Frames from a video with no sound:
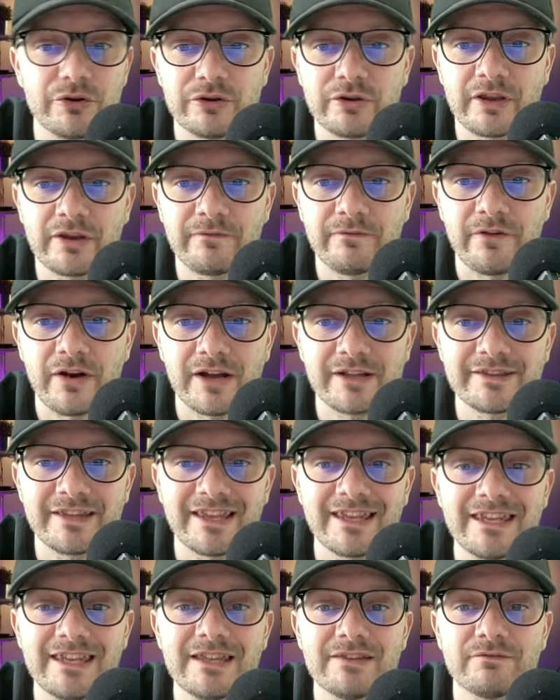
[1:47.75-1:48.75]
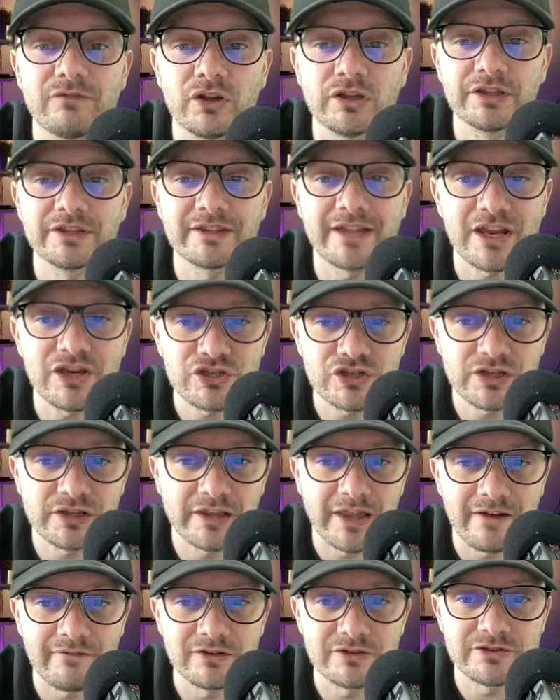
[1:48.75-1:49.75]
You can find the invalidation
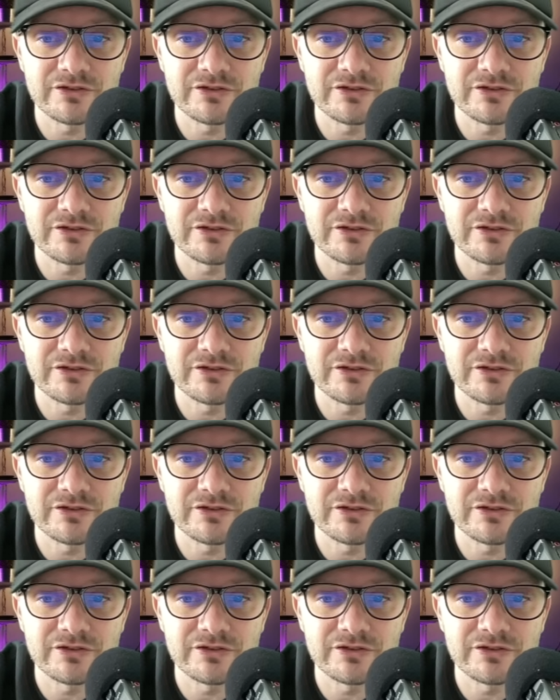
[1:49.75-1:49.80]
level.